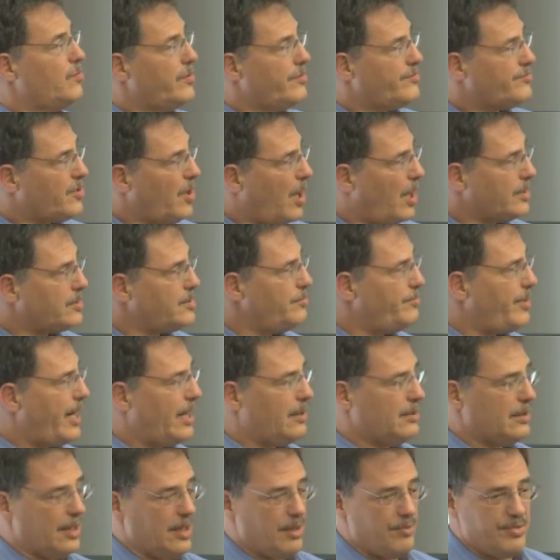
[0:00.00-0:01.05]
We've talked
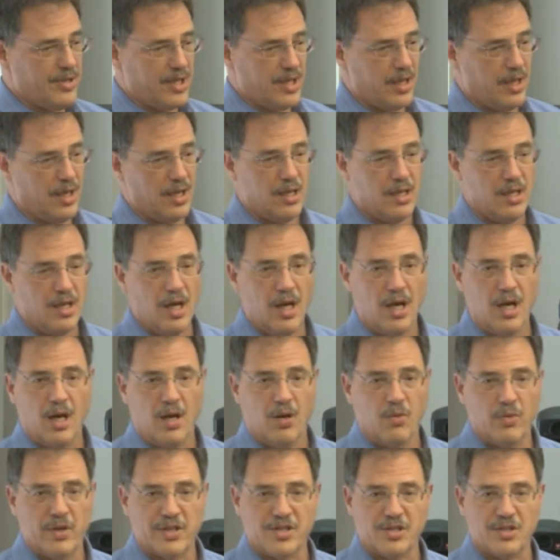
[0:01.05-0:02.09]
about Libya
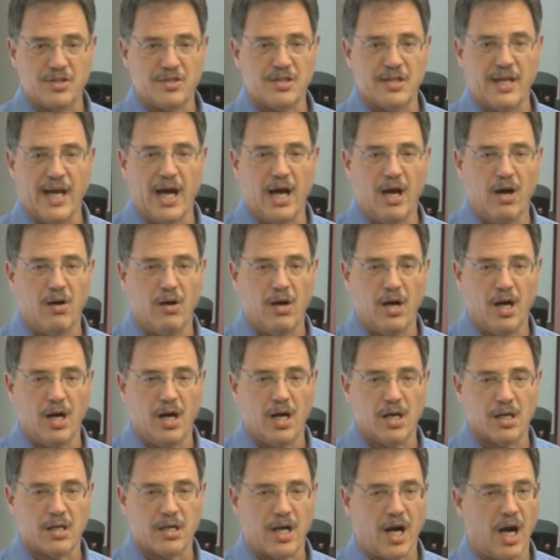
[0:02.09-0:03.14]
which is now
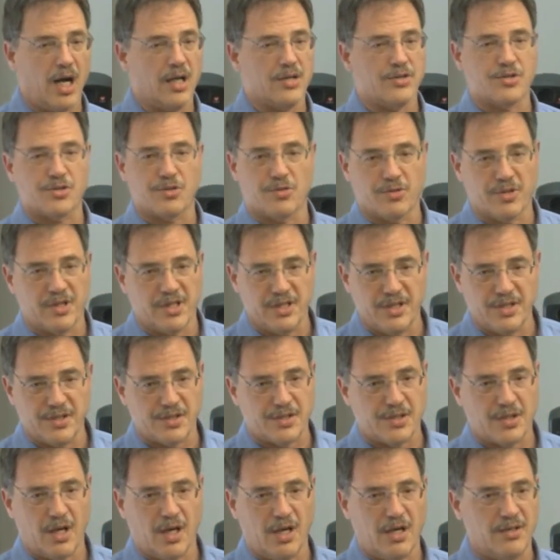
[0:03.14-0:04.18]
uh,
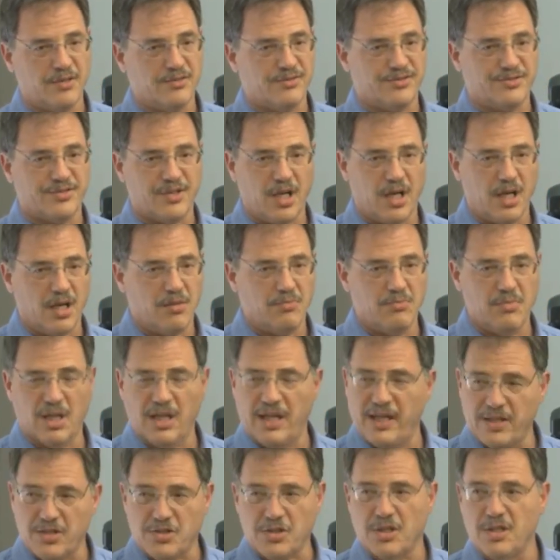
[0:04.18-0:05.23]
congeries of uh,
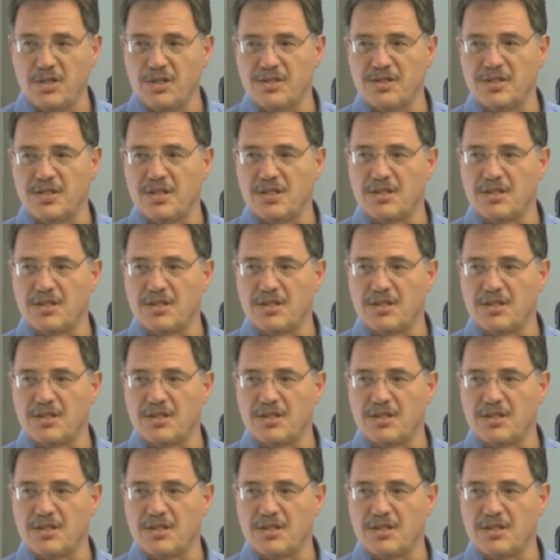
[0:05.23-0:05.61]
militias.